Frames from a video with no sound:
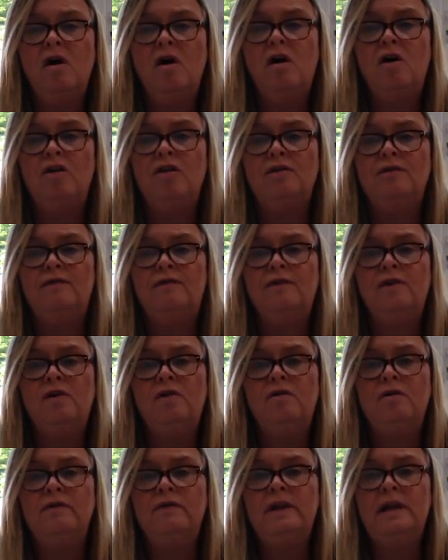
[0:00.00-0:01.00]
on the
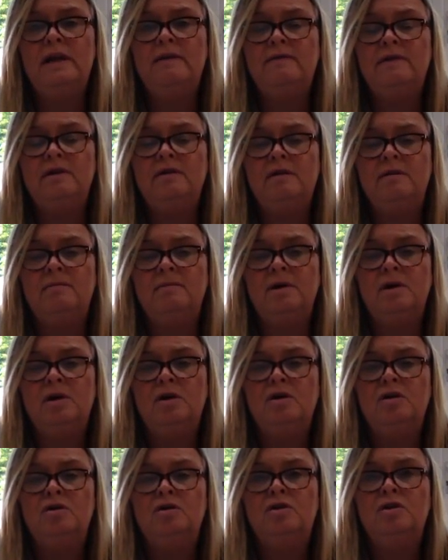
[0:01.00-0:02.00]
floor of the living room,
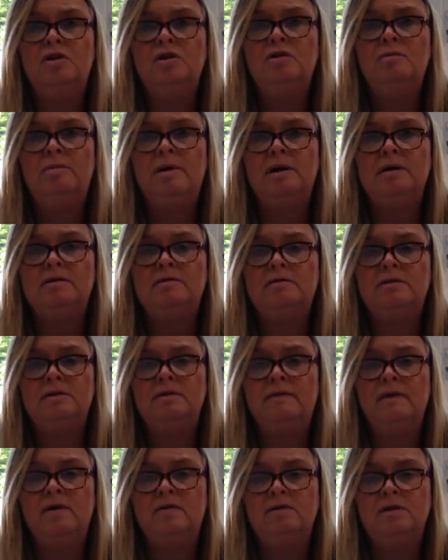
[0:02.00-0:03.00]
2 bundles
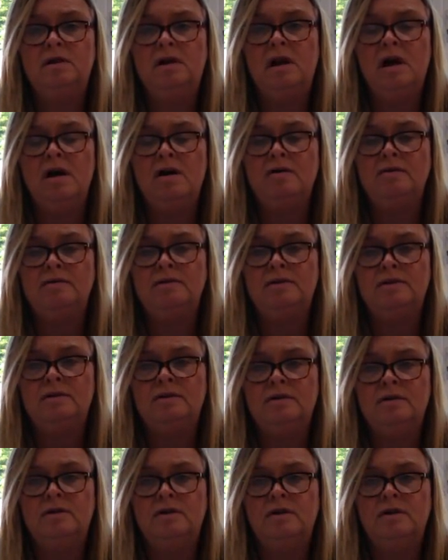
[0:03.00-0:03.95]
of old clothes,